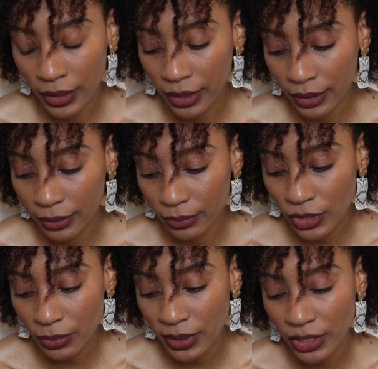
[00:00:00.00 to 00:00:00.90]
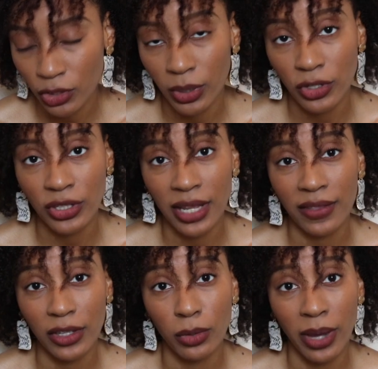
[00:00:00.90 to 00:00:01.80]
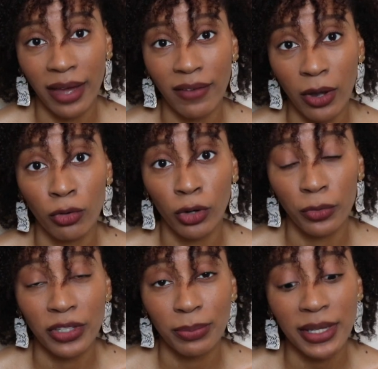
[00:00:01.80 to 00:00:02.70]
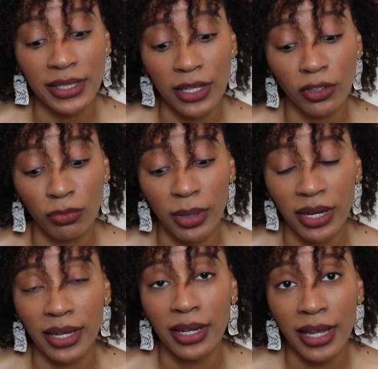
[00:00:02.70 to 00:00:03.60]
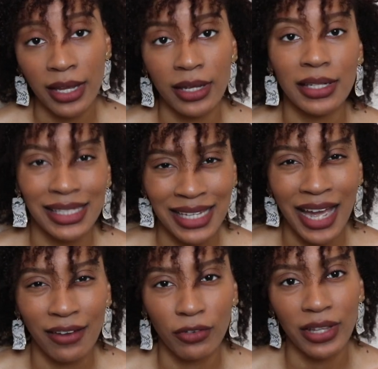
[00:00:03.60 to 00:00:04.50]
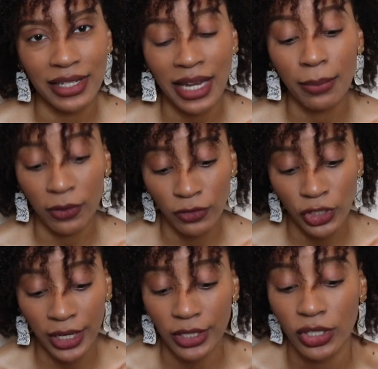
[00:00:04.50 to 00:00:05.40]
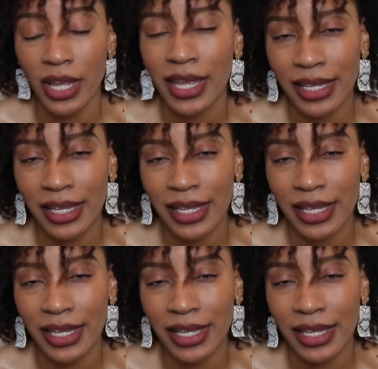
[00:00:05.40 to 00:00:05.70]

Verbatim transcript: Um, just because you understand that you have outgrown the space that you've been in, and it's time for that type of change.